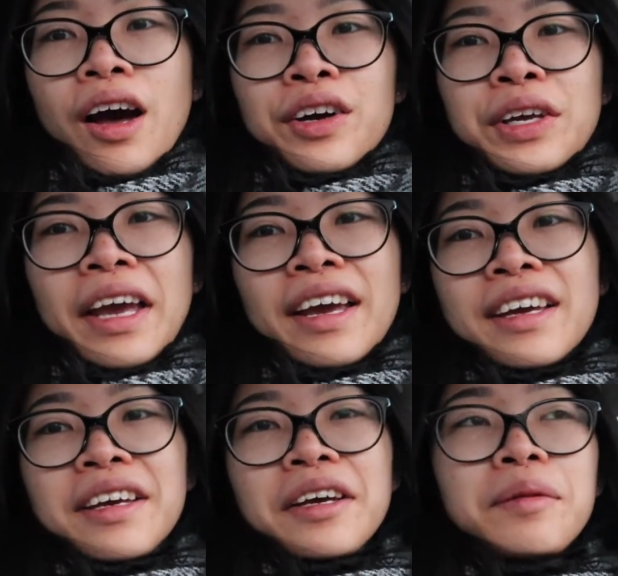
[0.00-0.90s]
Okay,
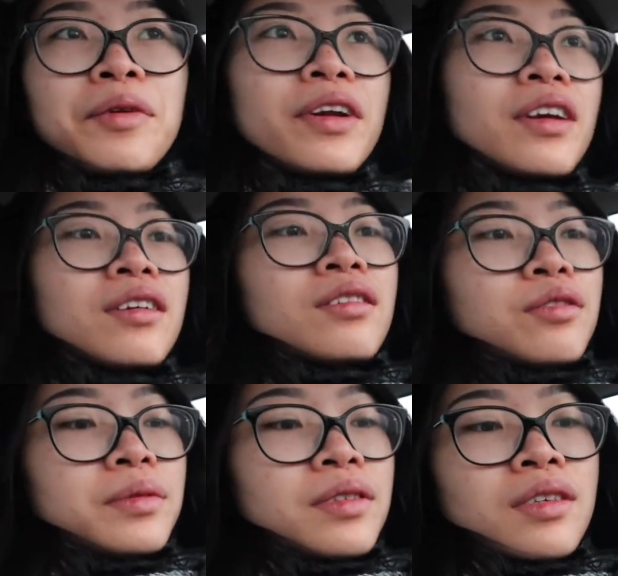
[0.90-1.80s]
good morning.
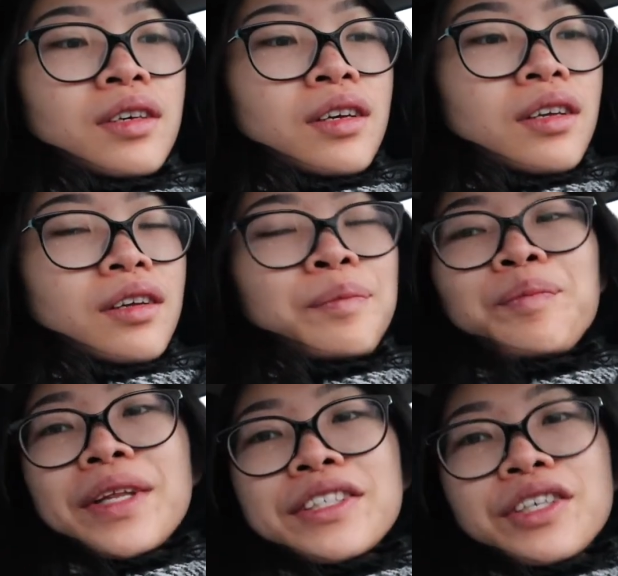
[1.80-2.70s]
Oops,
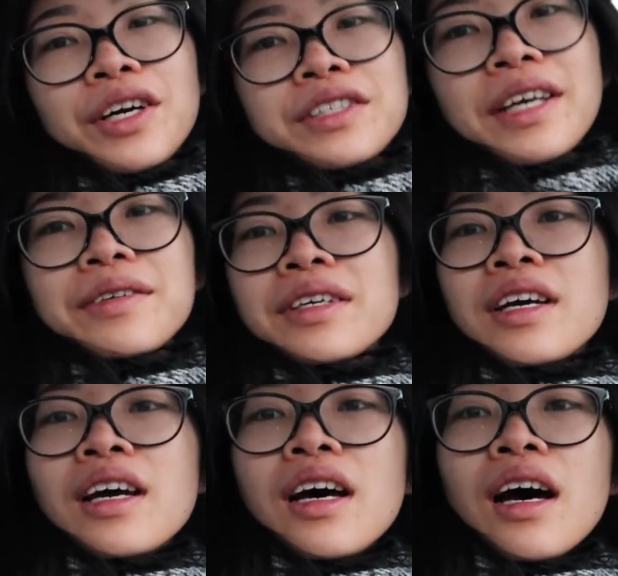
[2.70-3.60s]
that's the car sound.
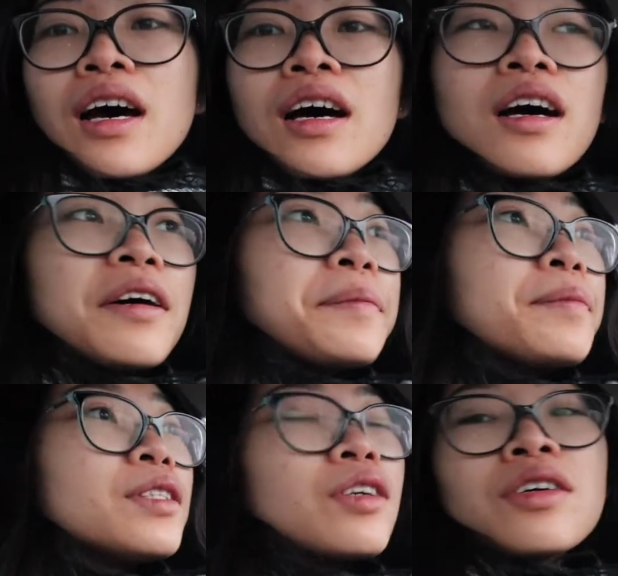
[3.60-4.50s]

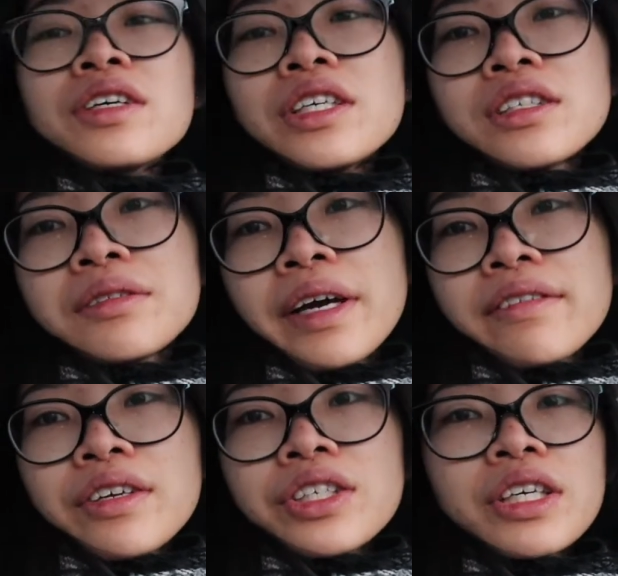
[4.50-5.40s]
Um, so I just
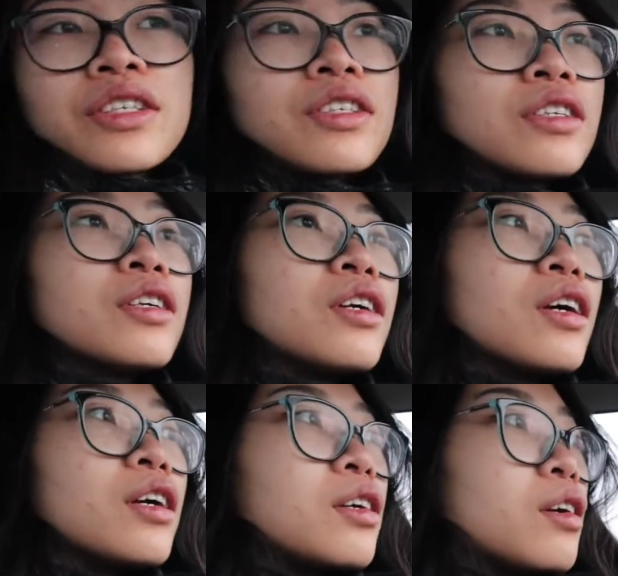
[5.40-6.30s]
arrived at church.
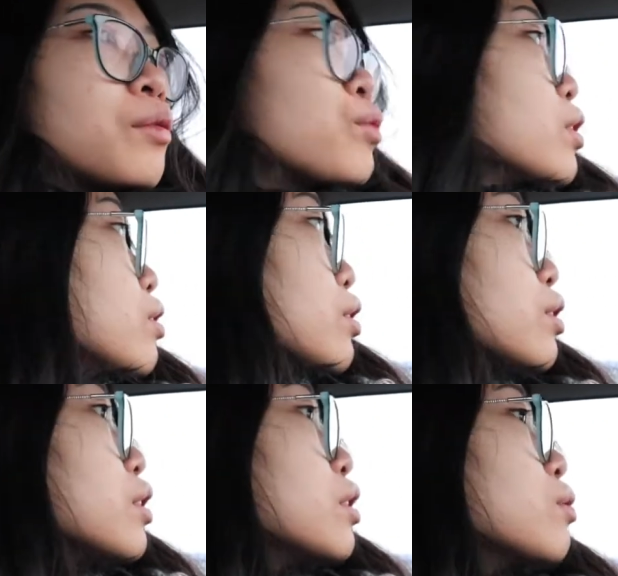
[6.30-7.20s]
I'm really
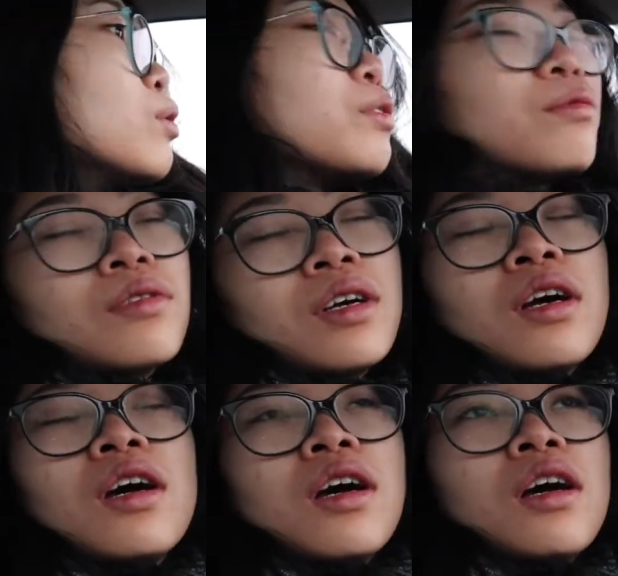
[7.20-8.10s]
early. Well,
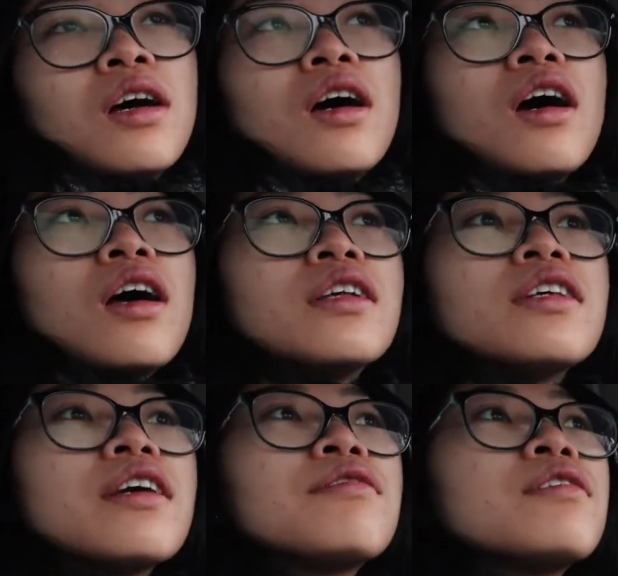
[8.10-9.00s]

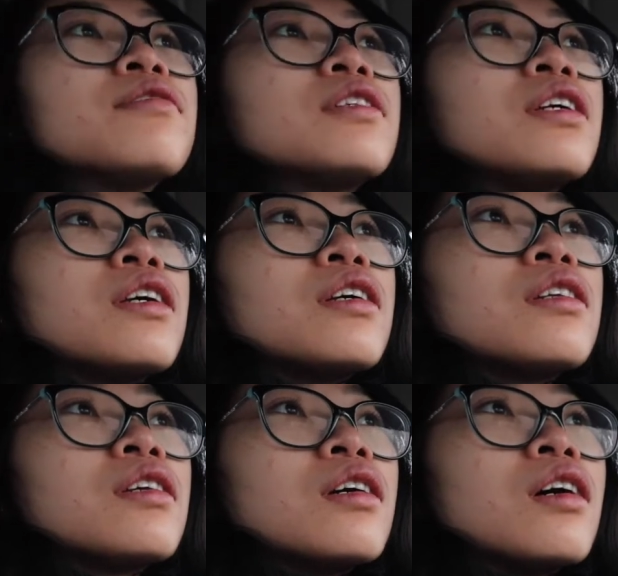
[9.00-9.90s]
it's
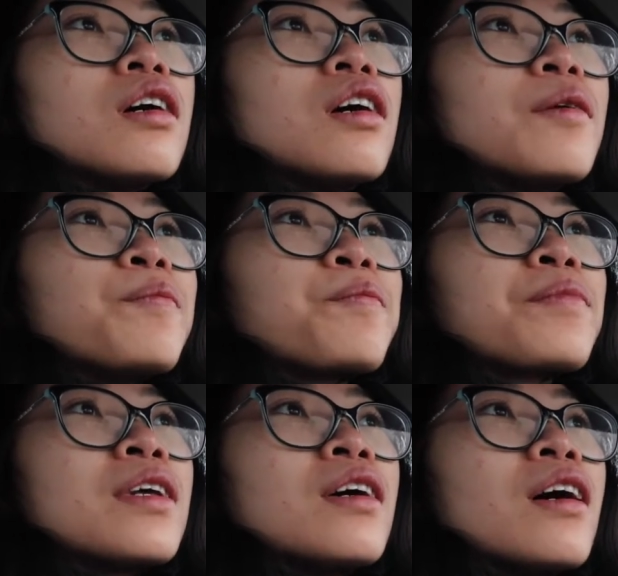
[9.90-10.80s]
8.15. Um,
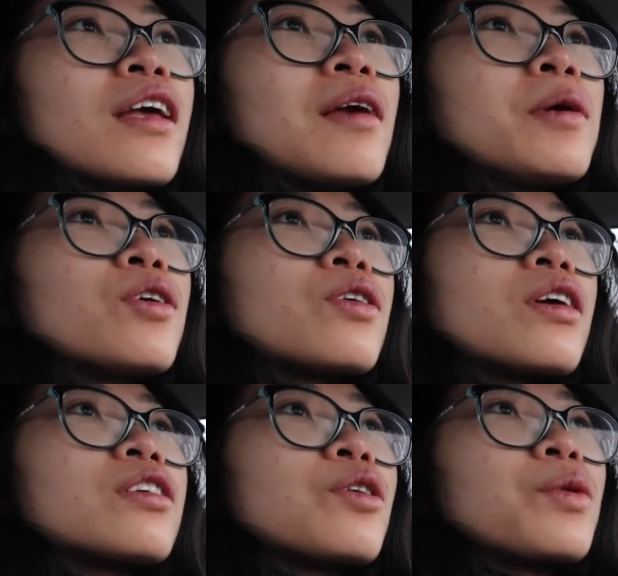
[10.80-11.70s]
came here
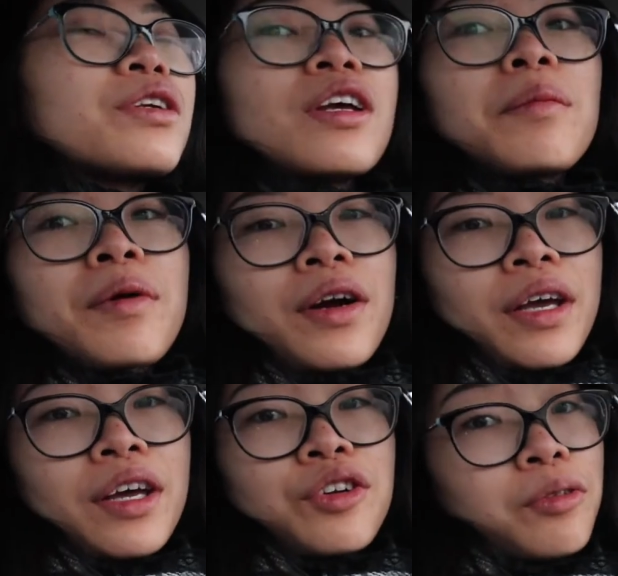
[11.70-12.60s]
early because I wanted to get
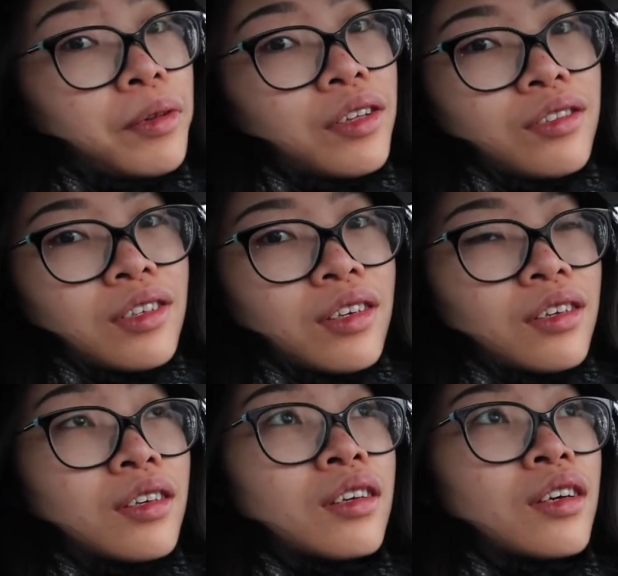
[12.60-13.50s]
parking and normally there's
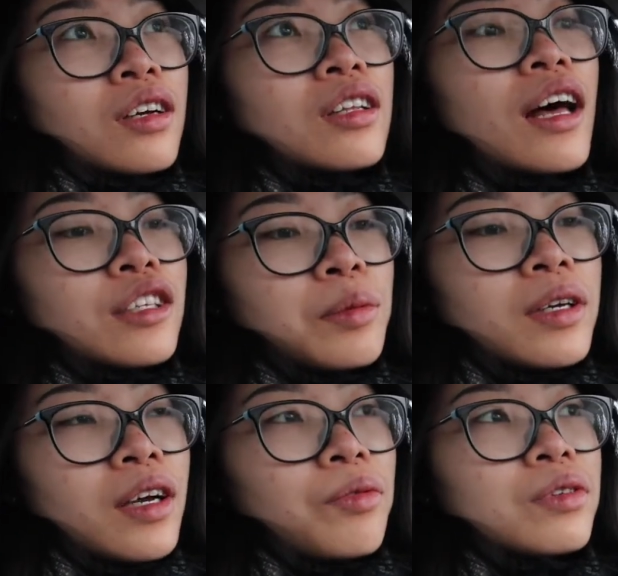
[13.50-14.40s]
like, last
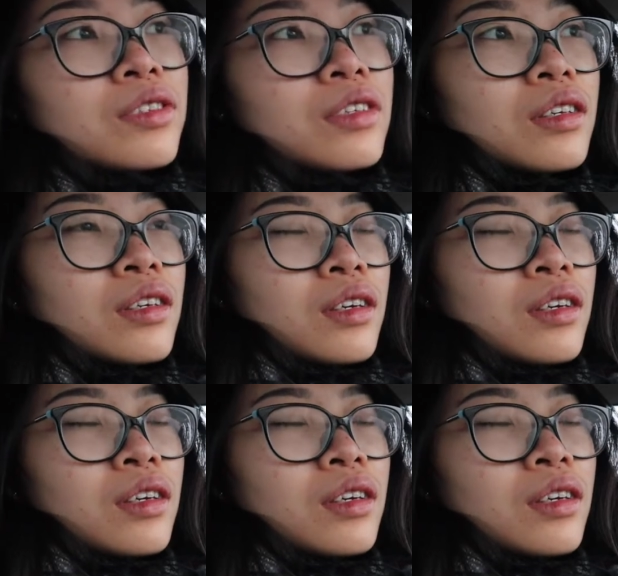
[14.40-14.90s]
week I was,